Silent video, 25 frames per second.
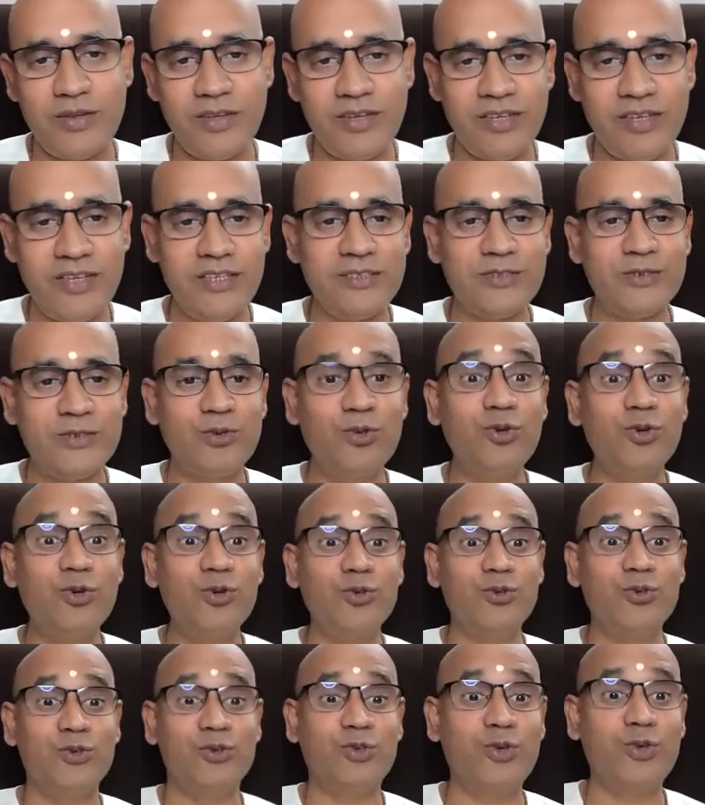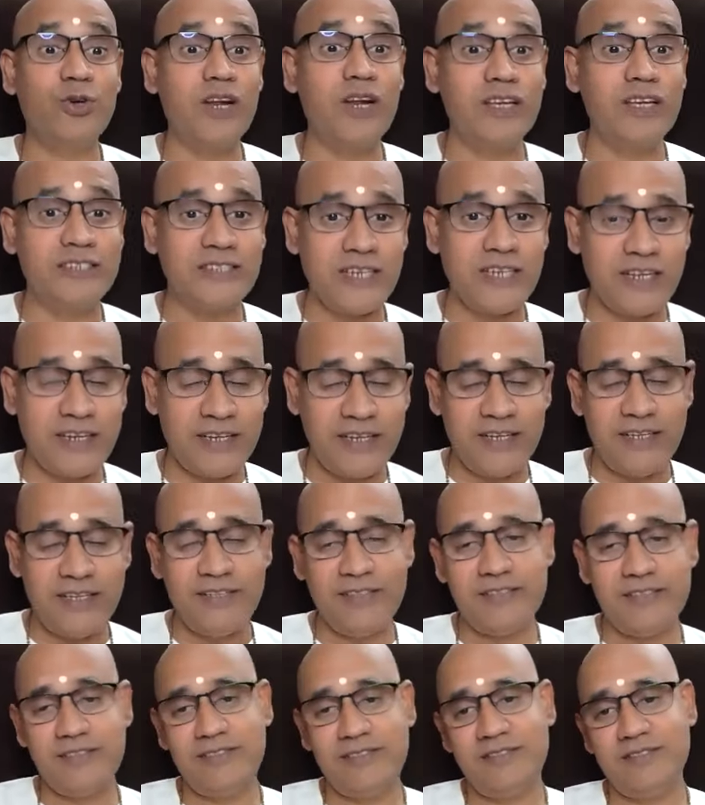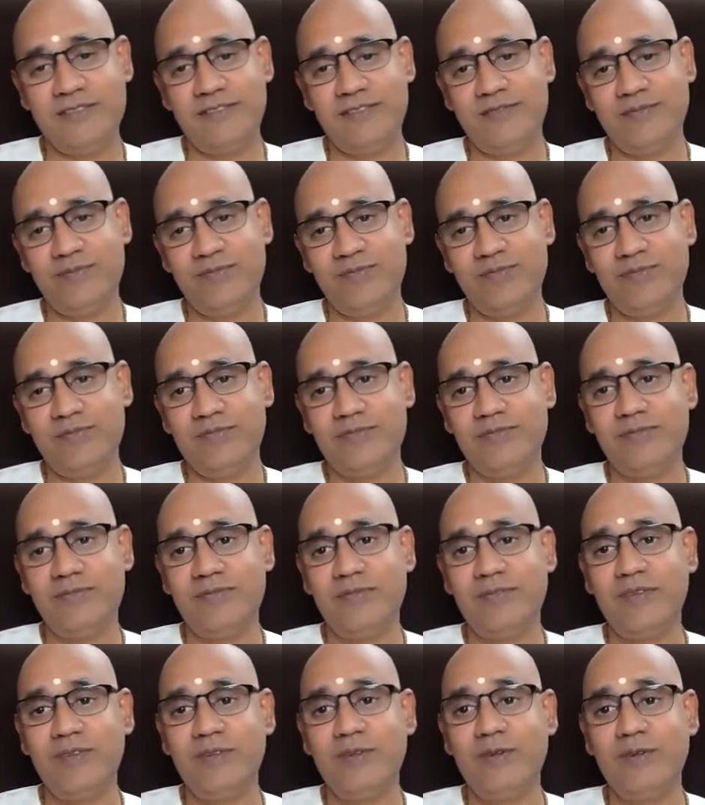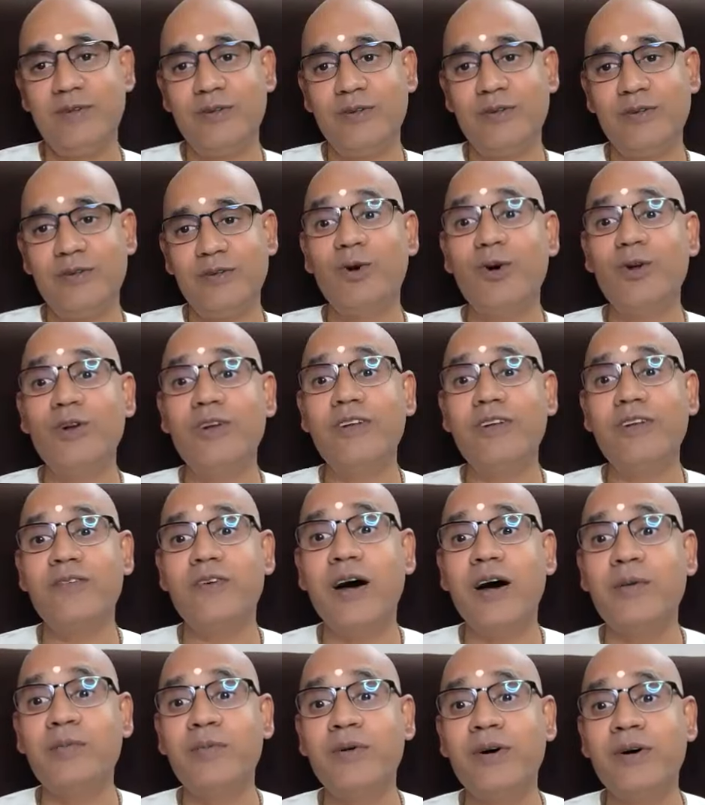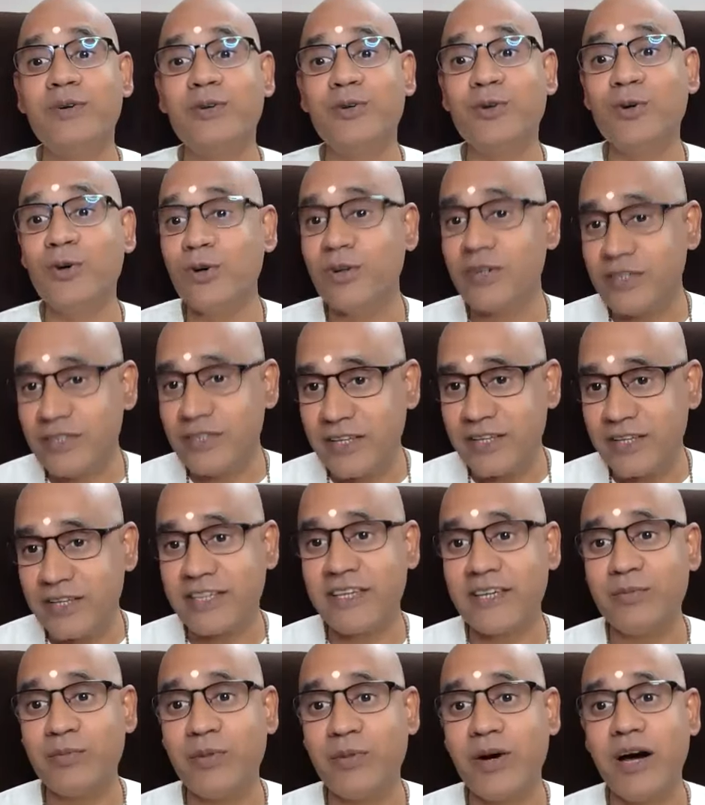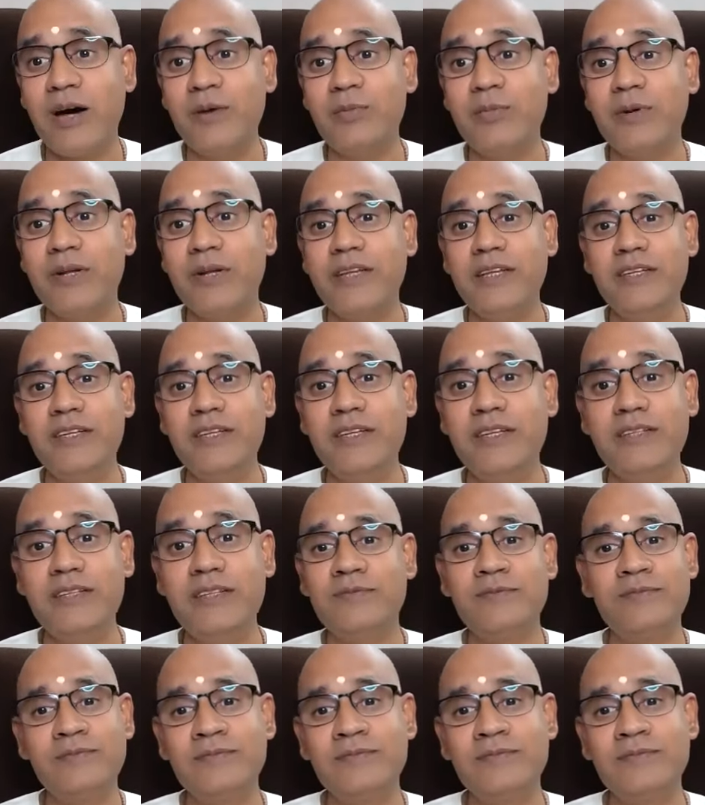His guru, Shukracharya, told, Vam, uh, told the king Mahabali,